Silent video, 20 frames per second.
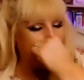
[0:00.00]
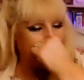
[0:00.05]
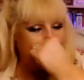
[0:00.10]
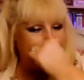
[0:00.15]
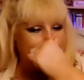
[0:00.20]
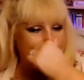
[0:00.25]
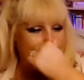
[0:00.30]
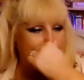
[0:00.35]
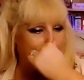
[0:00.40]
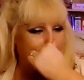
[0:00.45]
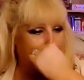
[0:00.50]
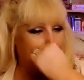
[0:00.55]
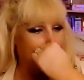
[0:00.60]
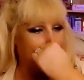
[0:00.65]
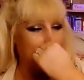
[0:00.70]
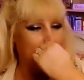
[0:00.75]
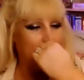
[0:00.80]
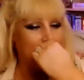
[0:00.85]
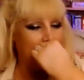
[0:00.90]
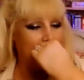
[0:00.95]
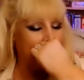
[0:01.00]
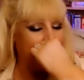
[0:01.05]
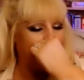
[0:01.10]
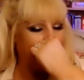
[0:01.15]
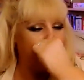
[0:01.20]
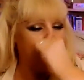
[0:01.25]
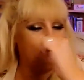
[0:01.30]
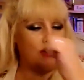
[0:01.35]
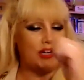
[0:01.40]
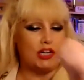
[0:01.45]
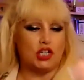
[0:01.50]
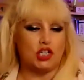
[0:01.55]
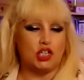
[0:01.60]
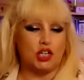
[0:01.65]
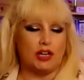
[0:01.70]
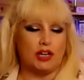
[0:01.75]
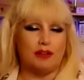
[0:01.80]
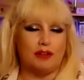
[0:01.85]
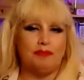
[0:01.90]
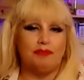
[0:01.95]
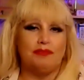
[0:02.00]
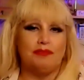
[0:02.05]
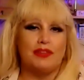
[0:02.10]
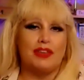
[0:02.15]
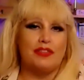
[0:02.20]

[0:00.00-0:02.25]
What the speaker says: So it's about feeling richer